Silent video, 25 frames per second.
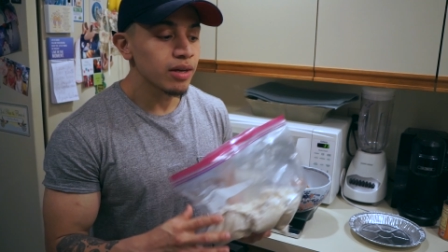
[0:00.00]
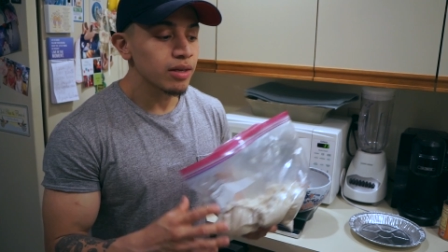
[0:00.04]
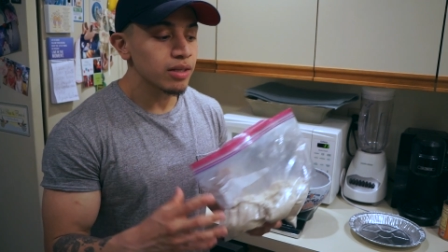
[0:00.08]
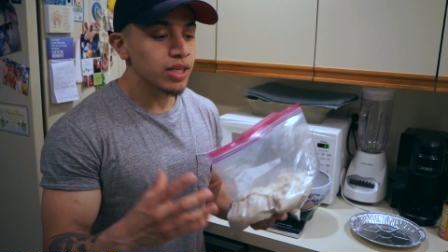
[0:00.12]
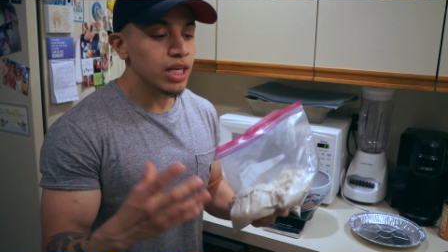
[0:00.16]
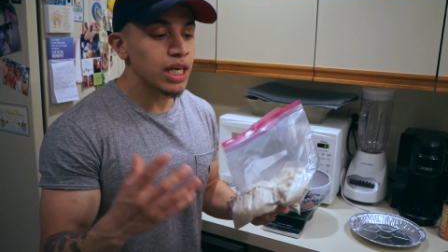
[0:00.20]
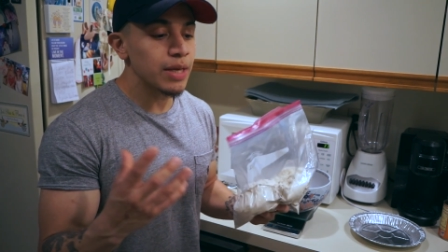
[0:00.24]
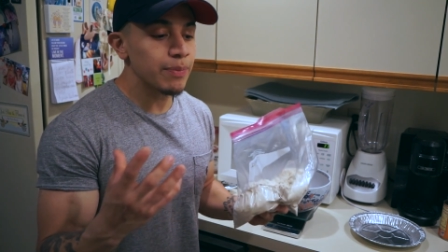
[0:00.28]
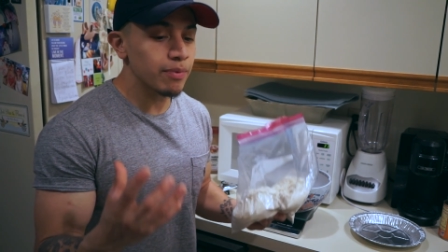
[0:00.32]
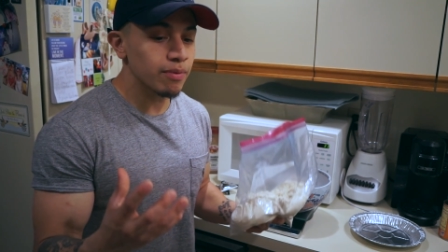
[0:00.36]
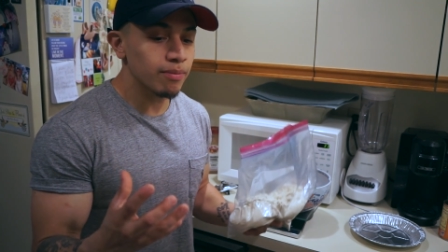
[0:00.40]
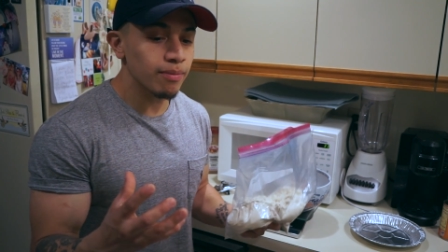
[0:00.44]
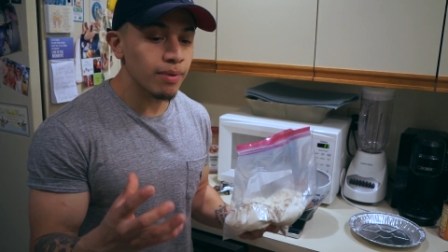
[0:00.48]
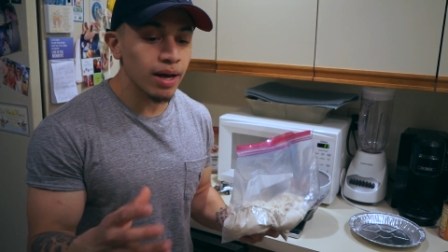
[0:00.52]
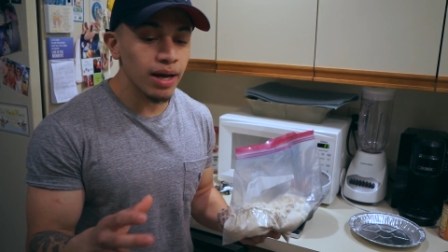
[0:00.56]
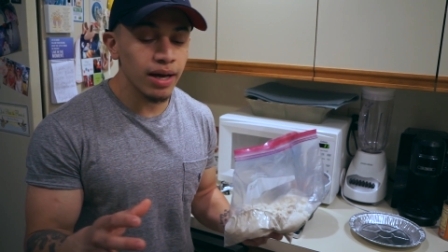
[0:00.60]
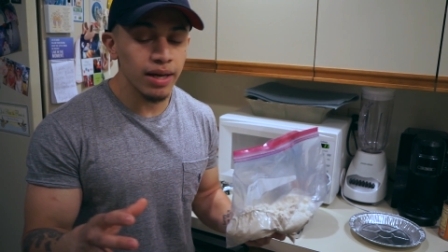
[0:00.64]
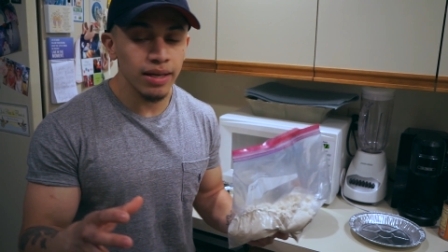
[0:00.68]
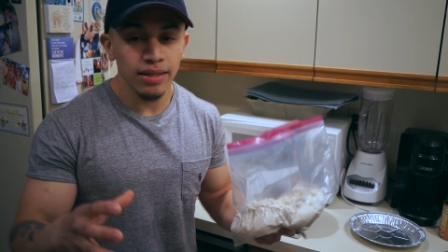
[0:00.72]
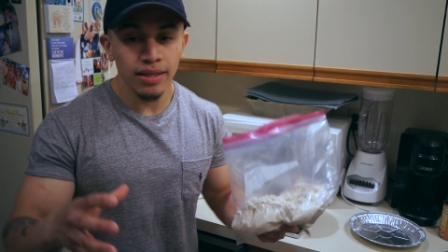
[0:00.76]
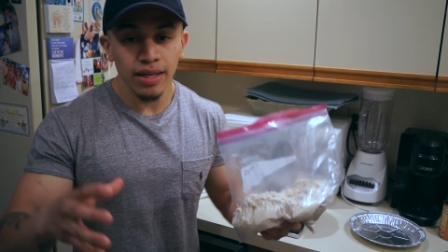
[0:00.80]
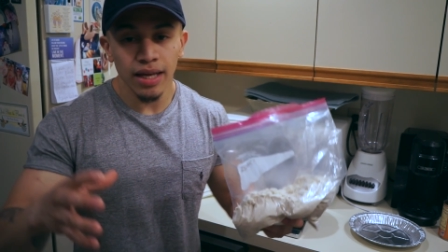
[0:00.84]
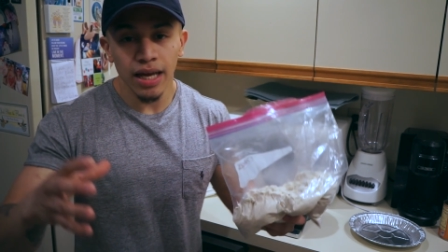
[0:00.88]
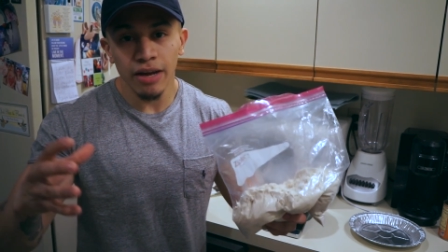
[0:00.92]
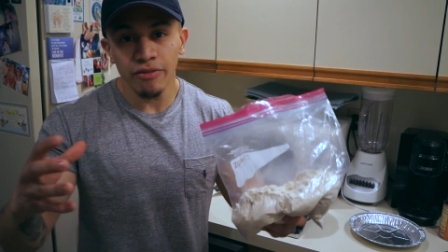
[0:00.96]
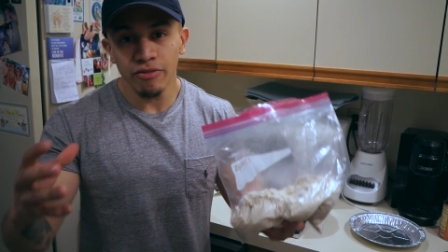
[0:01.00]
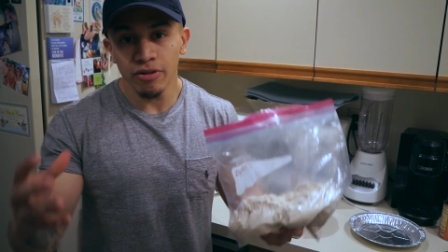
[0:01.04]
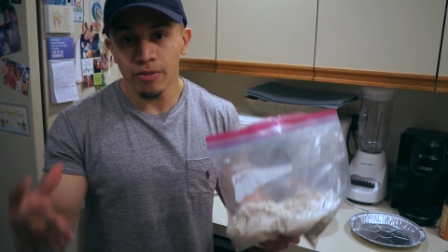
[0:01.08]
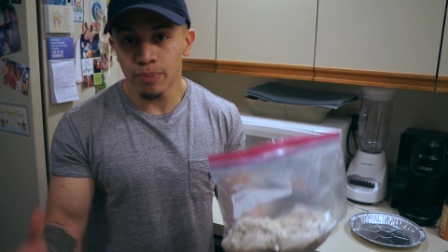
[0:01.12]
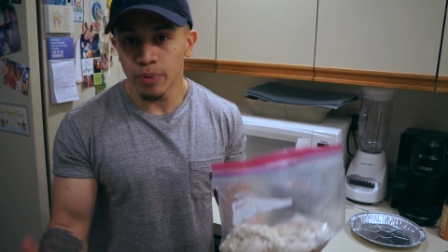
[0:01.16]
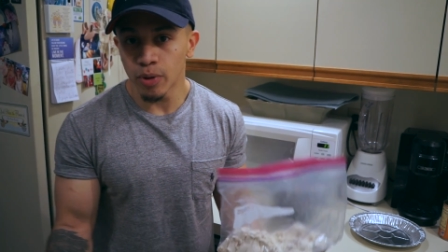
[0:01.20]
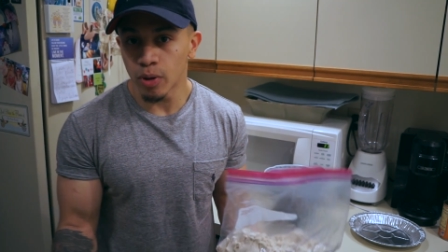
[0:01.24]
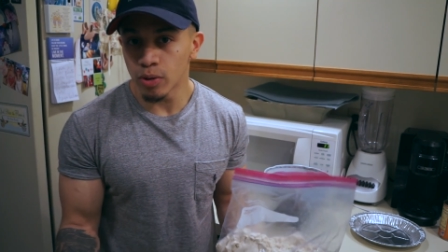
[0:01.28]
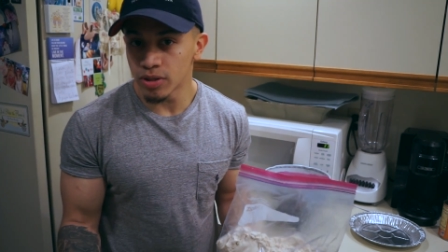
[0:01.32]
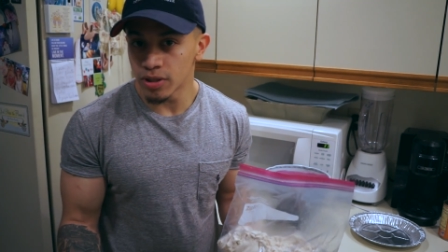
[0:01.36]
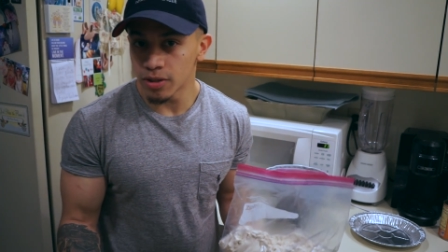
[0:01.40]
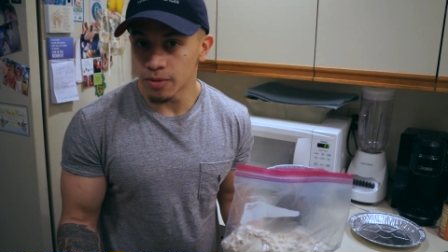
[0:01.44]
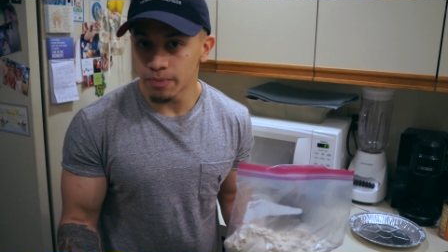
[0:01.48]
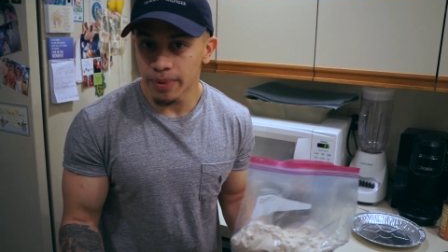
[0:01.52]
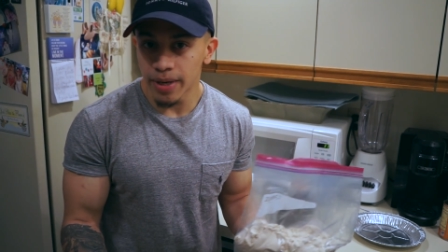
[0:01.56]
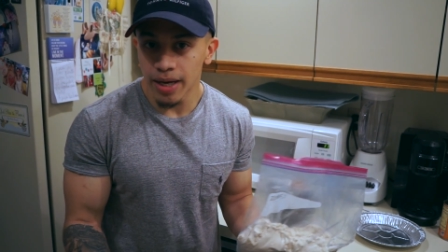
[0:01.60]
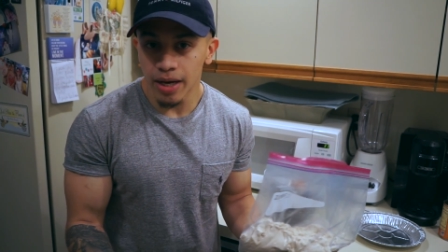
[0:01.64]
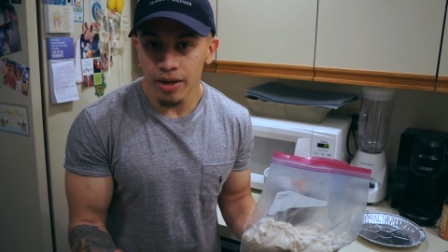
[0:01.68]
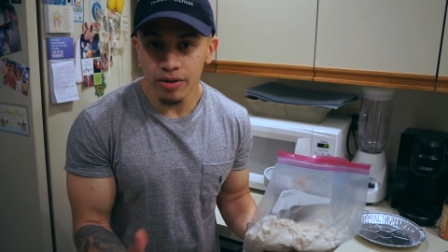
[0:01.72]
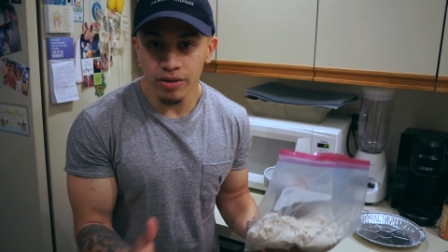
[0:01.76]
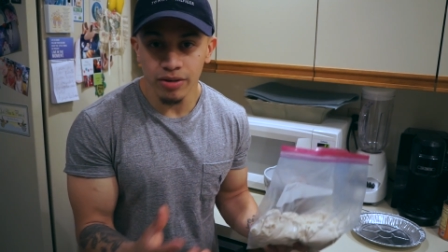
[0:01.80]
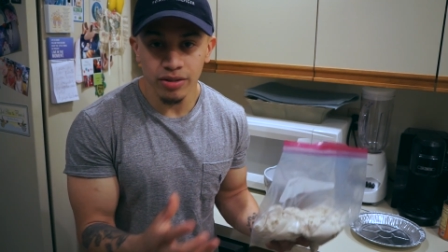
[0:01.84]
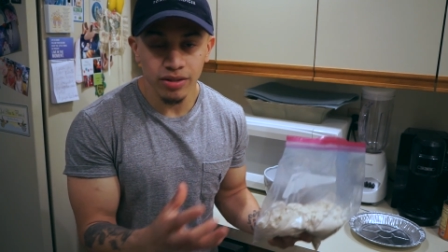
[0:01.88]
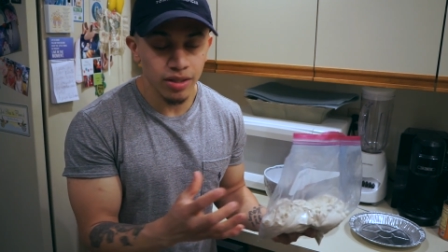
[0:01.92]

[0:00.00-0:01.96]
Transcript: Keep in mind, every protein powder